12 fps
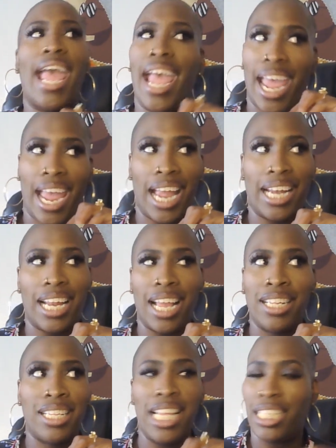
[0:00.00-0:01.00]
And
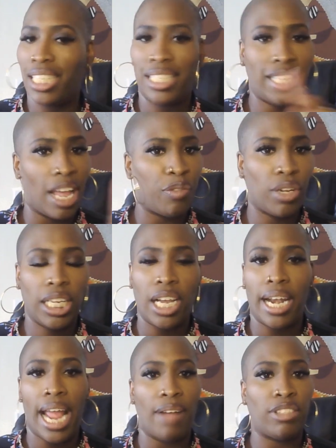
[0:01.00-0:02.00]
this is definitely
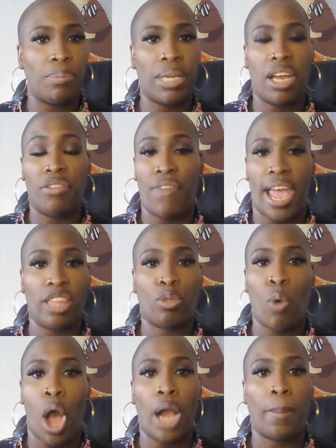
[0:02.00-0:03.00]
going to have to be a
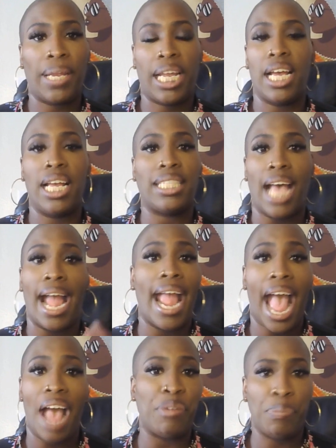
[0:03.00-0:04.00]
faith walk, because I
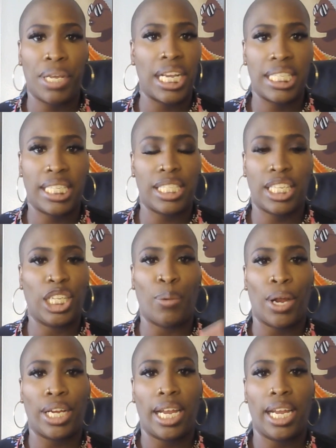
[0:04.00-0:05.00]
haven't been consistently
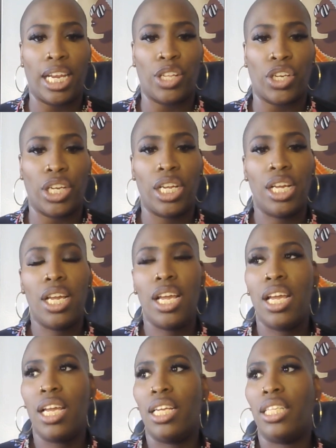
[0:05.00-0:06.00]
working either.
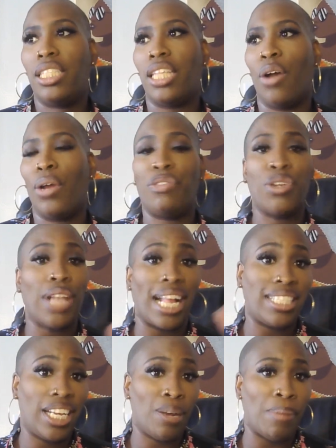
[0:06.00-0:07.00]
So if you'd
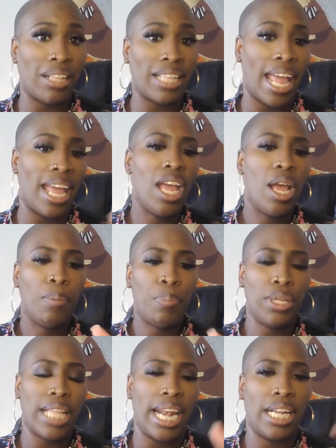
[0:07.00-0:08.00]
like to hear about that,
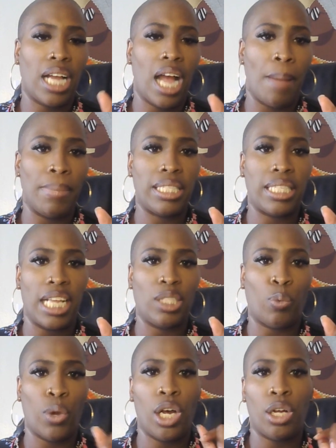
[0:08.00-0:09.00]
put the comments
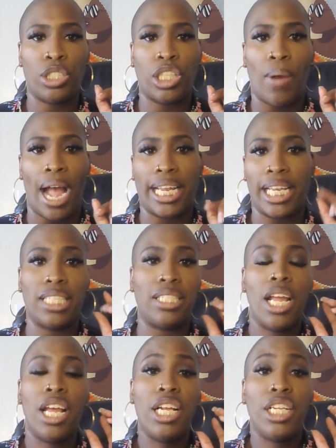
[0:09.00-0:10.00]
as well, so I
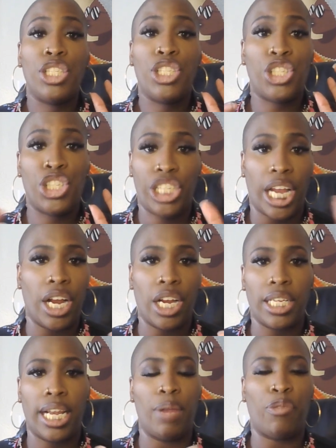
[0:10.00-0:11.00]
can
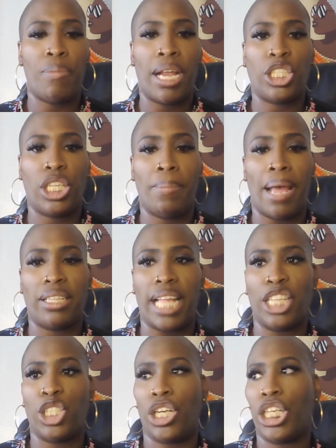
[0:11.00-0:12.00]
share information about
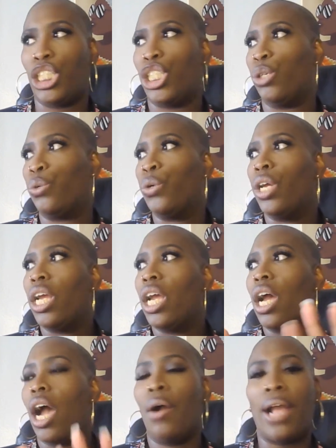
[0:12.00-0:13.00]
that journey too.
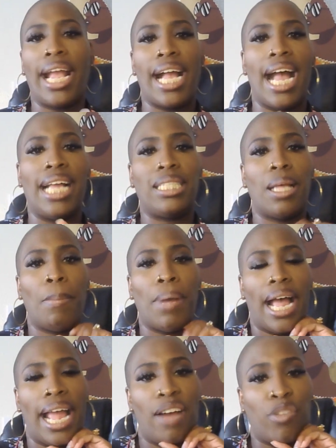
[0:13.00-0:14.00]
Okay, guys,
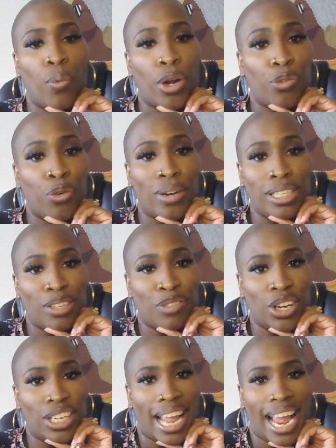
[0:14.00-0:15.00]
bye. Have a wonderful rest
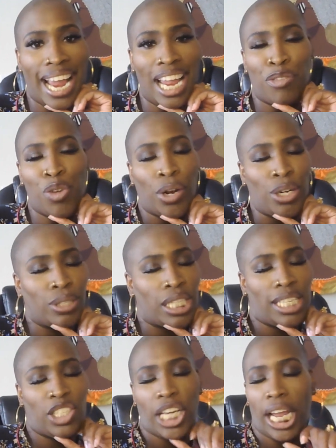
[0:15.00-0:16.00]
of your day. If you are new
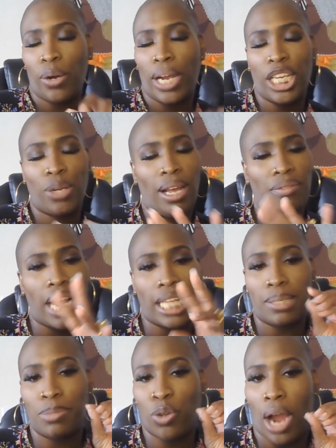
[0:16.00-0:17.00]
to this channel and you have
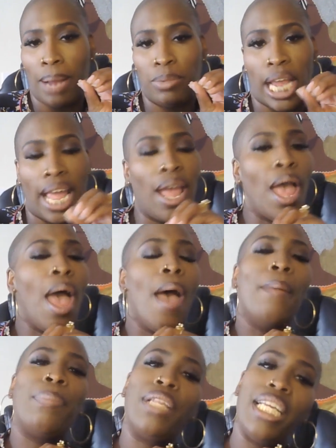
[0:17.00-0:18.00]
not subscribed yet,
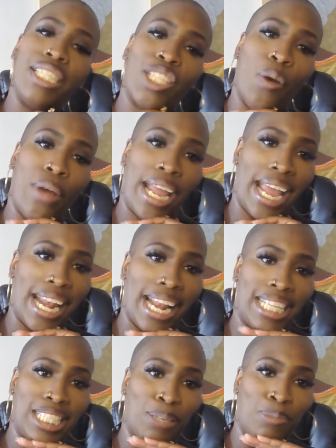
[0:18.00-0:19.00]
please go ahead
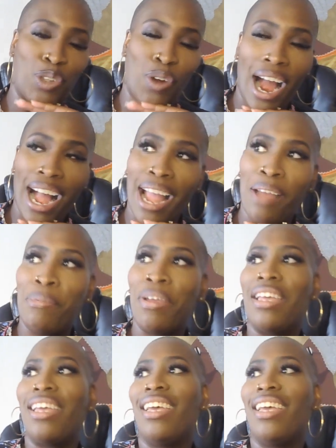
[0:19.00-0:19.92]
and subscribe.